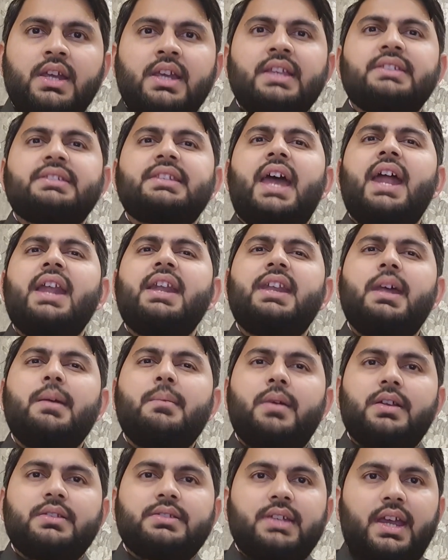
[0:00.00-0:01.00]
Set
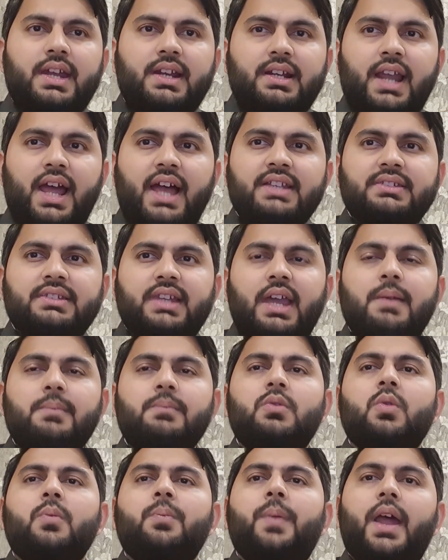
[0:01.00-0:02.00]
them aside class
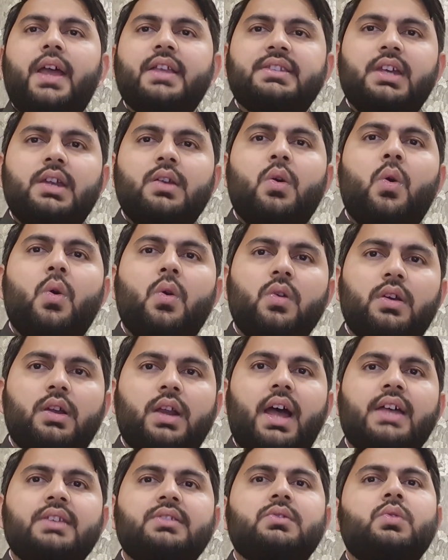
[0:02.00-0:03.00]
time to present whole
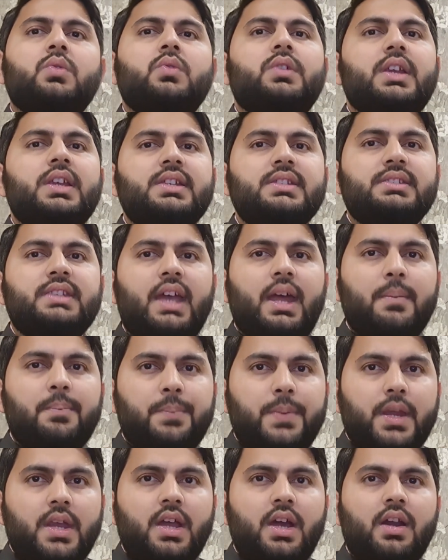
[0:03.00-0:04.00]
class to teach their
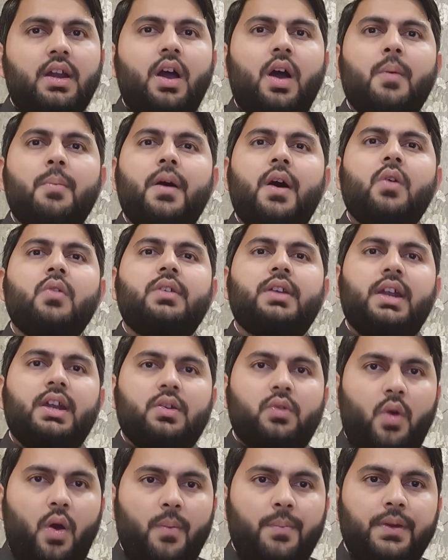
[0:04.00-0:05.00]
peer about
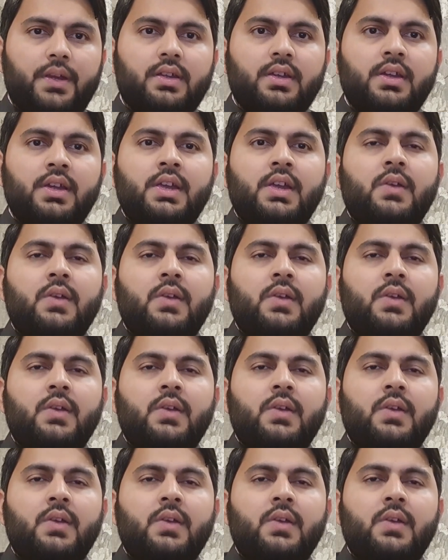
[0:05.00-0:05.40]
their topic.